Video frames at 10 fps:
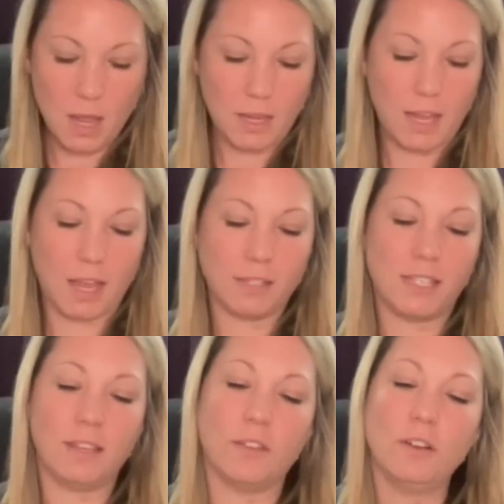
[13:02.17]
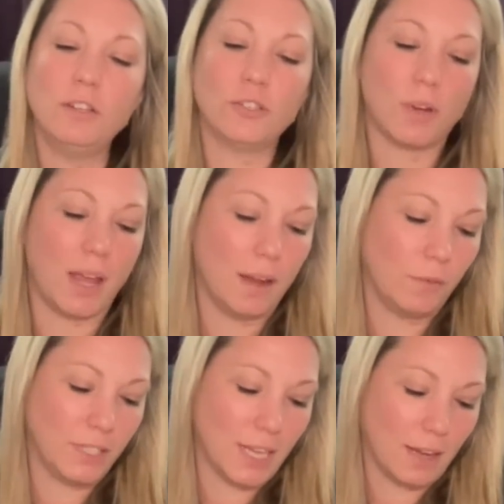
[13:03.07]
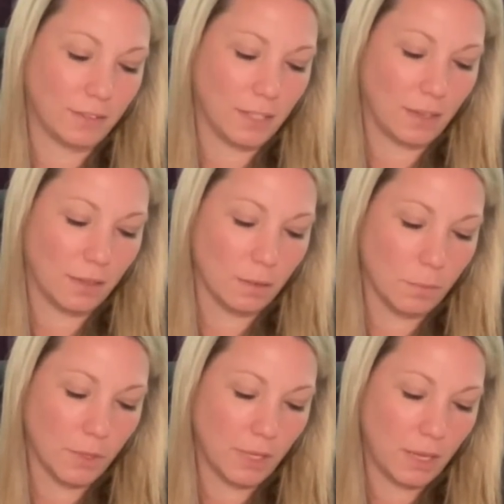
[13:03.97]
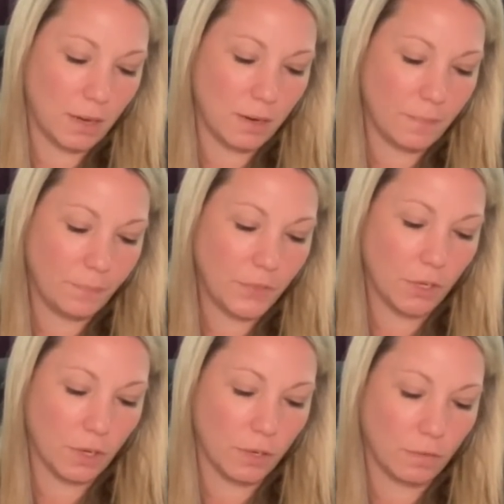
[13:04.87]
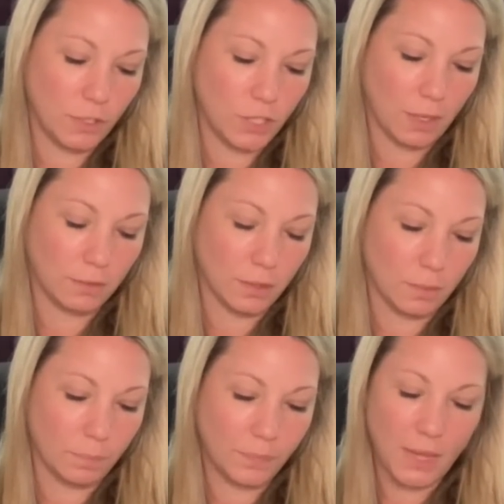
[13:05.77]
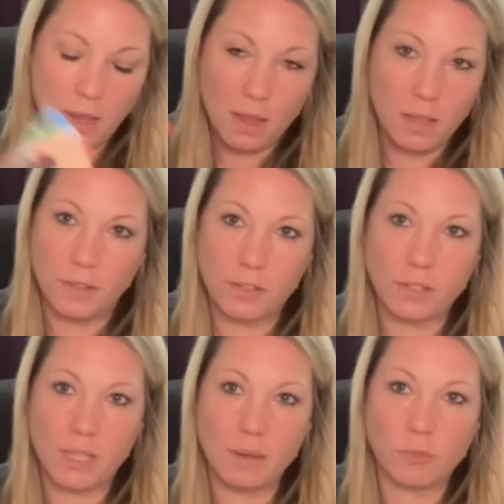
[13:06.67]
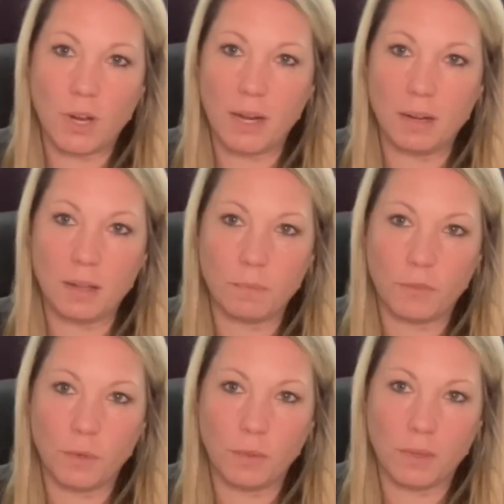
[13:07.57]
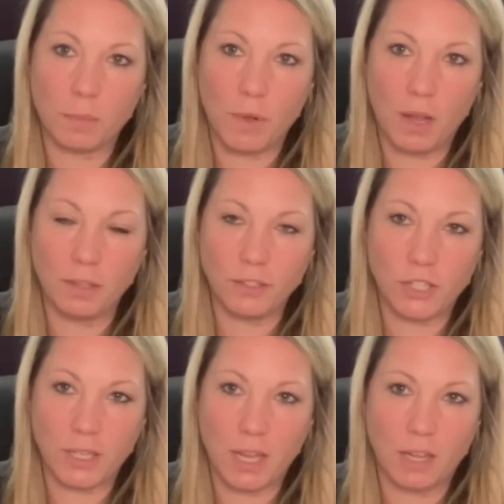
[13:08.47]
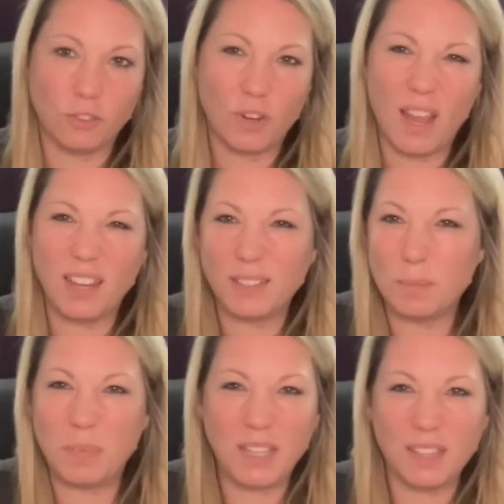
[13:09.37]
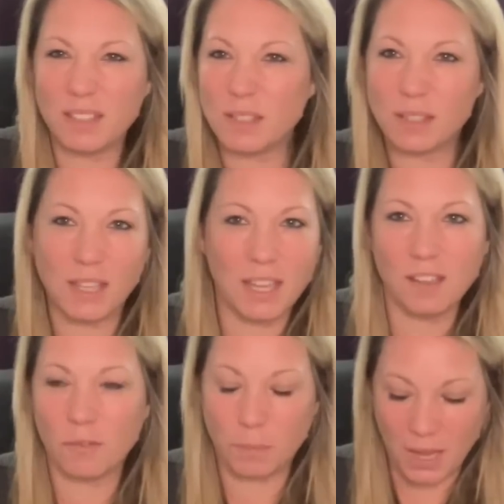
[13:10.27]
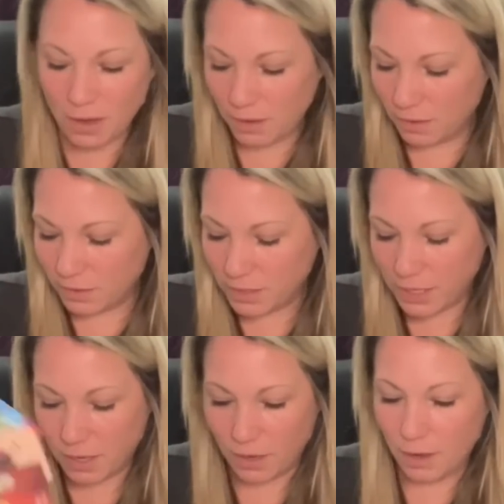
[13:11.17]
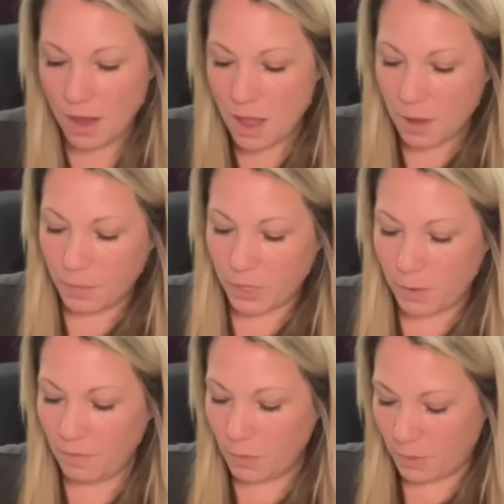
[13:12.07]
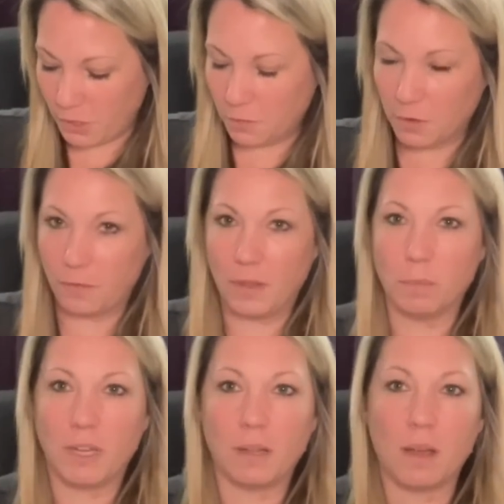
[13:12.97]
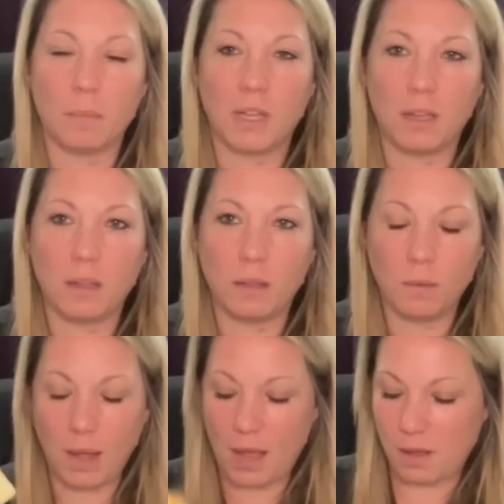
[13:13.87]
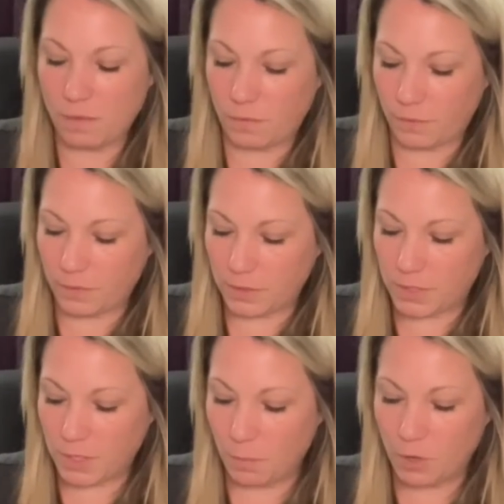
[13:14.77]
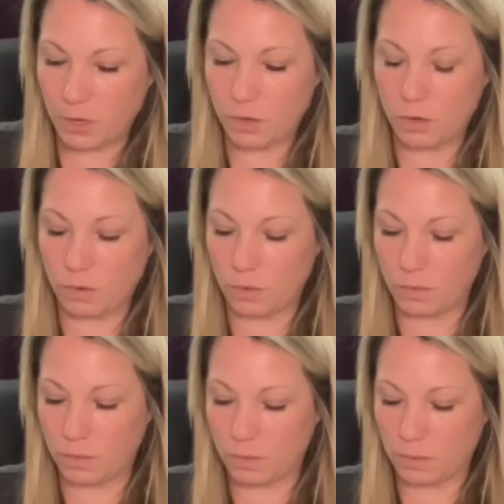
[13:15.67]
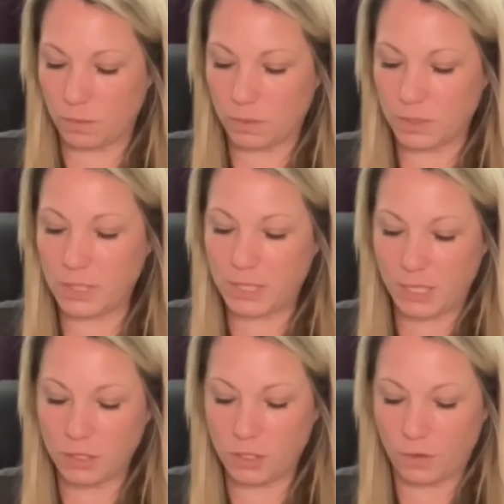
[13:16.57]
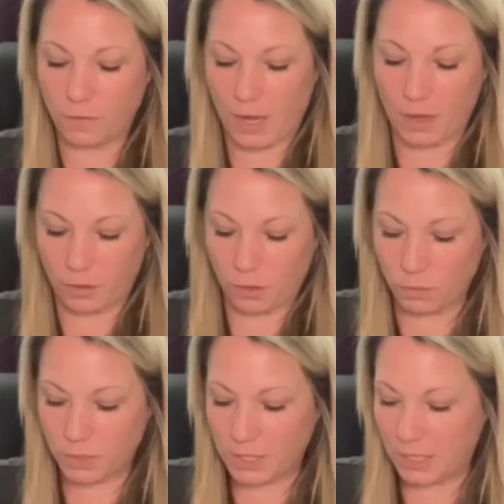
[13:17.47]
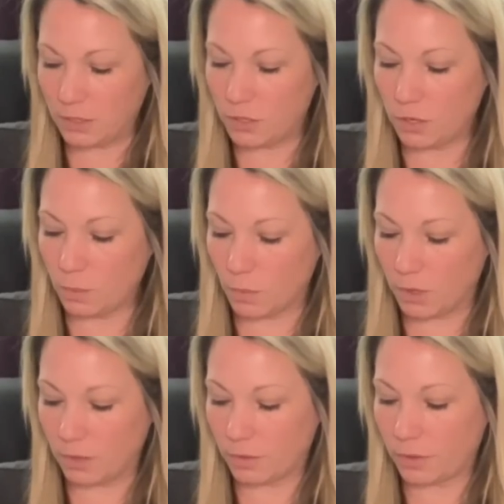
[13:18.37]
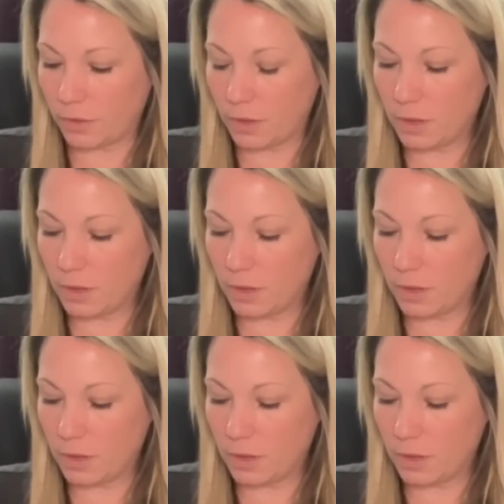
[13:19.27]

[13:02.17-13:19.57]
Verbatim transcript: Yeah, see, they're going to try every tactic in the book here. You're going to reject them. There's them trying to come through with an apology again, trying to be this King of Pentacles here. But you have a wish fulfillment coming. You have someone who sees your value, sees your worth.